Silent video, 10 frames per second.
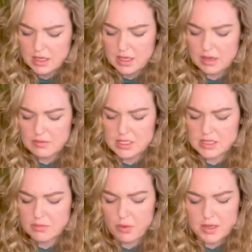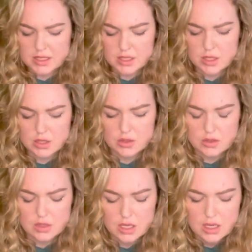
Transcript: It disappointed you.